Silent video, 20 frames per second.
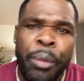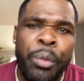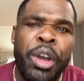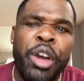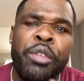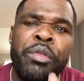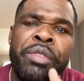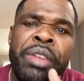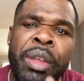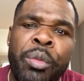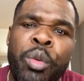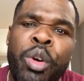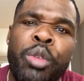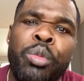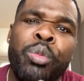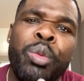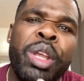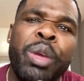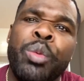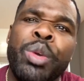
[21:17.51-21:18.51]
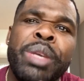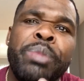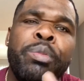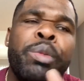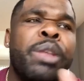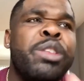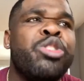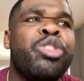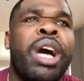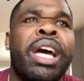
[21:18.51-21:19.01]

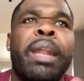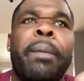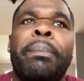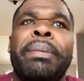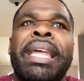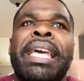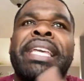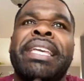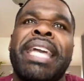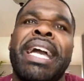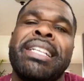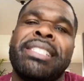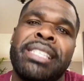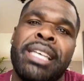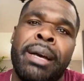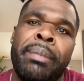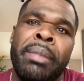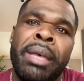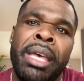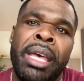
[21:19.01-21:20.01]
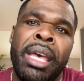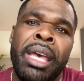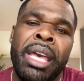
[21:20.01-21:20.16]
we trying to play catch up